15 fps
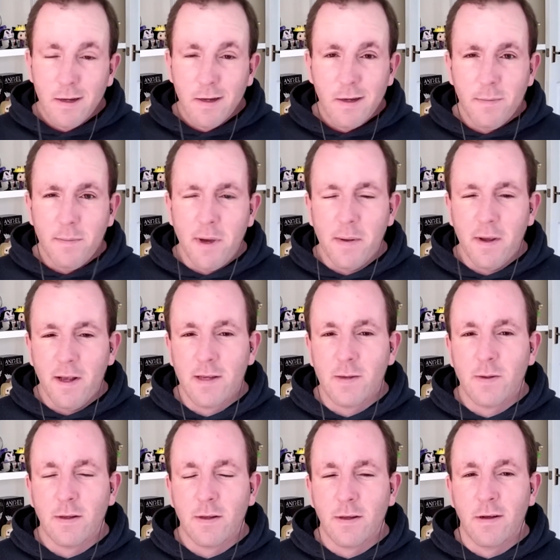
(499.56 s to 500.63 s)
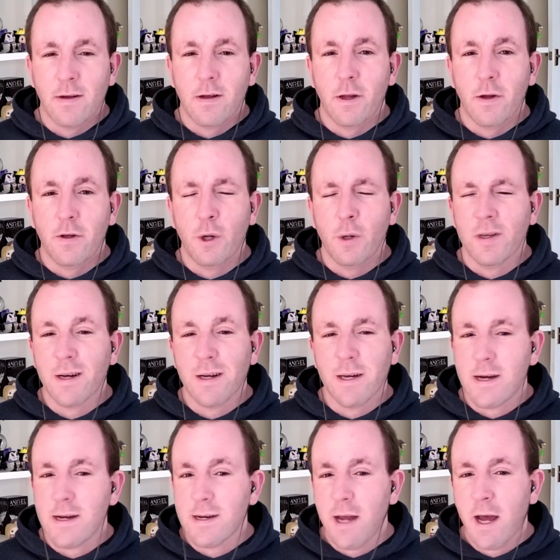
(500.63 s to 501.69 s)
maybe it's a clue to who's gonna
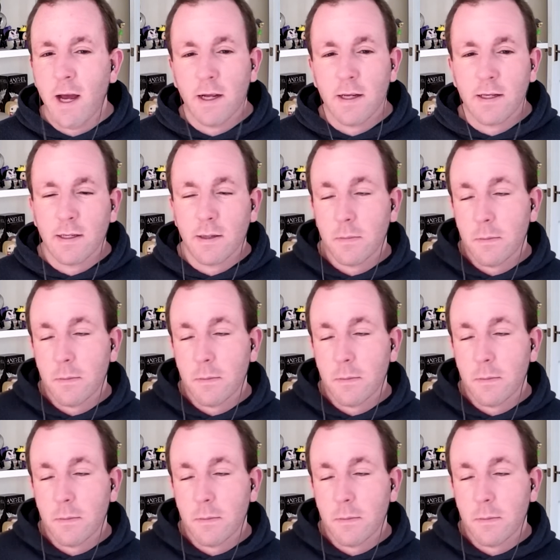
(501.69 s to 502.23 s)
die next.